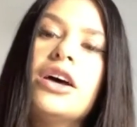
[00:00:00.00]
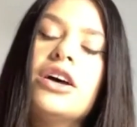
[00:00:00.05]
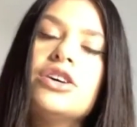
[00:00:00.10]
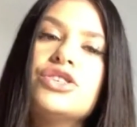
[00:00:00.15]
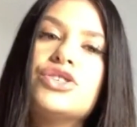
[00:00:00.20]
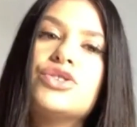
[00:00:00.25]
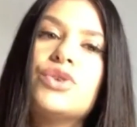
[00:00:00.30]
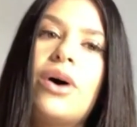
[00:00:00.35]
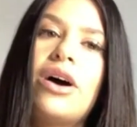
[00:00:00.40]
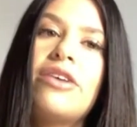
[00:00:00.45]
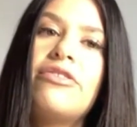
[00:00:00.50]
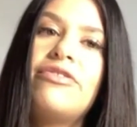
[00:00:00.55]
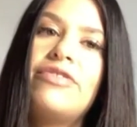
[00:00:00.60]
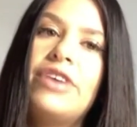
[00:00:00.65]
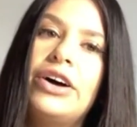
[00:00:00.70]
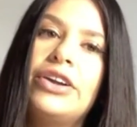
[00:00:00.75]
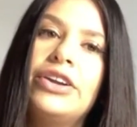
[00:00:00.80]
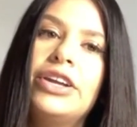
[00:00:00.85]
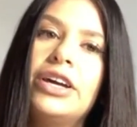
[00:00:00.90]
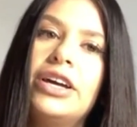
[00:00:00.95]
So I
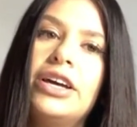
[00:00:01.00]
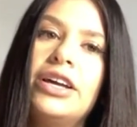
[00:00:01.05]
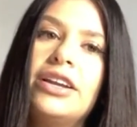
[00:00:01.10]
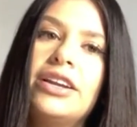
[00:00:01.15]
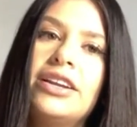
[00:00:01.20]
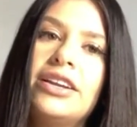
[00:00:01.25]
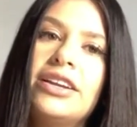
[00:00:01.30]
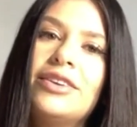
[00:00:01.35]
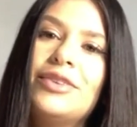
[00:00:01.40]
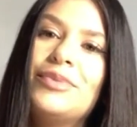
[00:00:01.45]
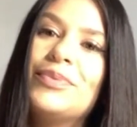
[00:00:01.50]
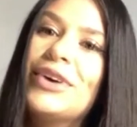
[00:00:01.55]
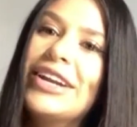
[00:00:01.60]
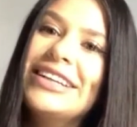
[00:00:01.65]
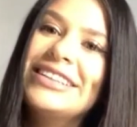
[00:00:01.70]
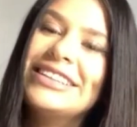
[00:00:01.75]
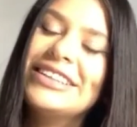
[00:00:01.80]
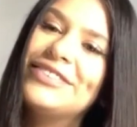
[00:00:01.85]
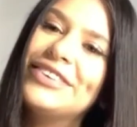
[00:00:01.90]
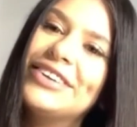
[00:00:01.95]
found it pretty
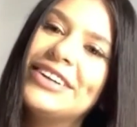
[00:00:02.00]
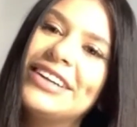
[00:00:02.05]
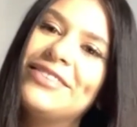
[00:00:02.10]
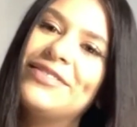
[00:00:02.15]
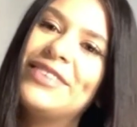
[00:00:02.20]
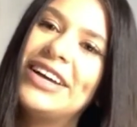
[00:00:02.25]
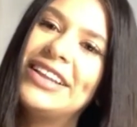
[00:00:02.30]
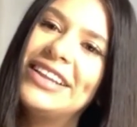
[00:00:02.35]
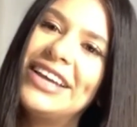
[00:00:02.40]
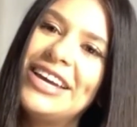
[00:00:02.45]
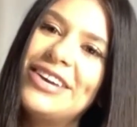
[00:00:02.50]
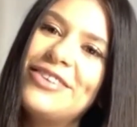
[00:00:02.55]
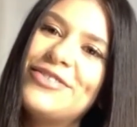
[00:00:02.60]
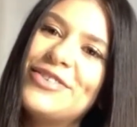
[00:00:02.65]
different in my life.